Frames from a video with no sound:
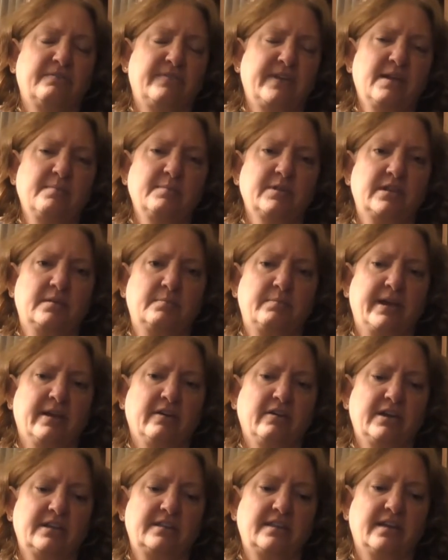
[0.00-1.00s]
family and
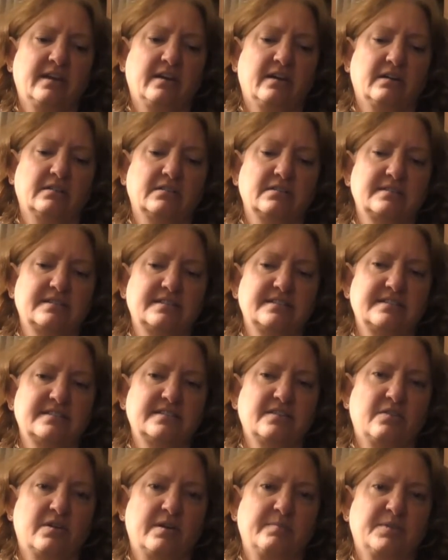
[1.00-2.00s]
buried there.
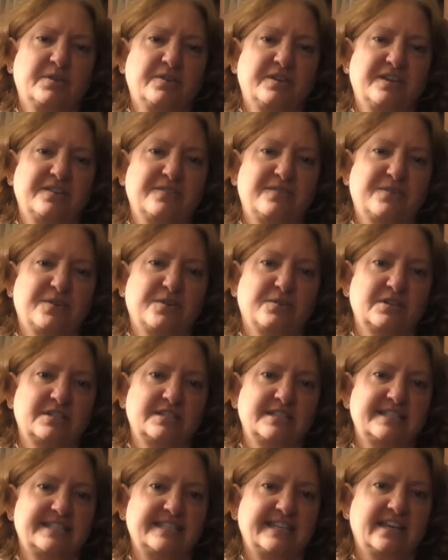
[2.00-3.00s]
So I'm looking forward
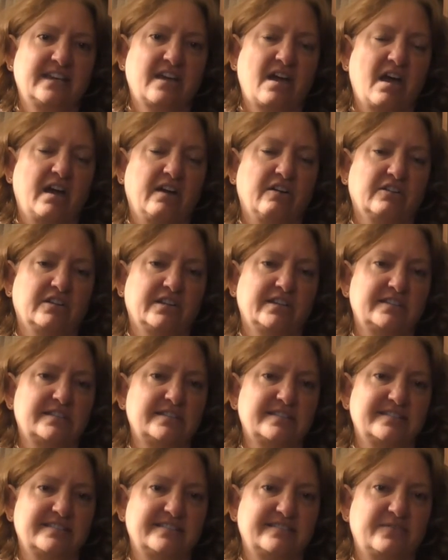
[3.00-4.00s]
to seeing Ireland
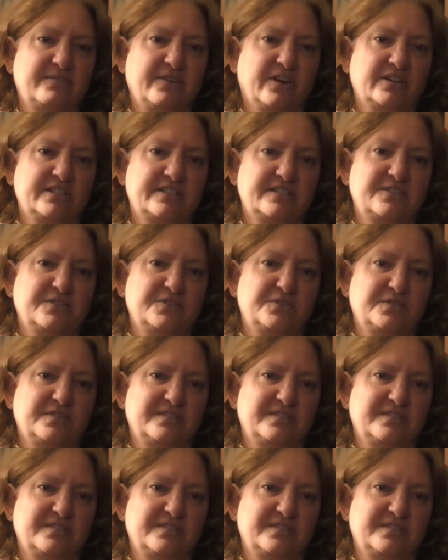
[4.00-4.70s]
very soon.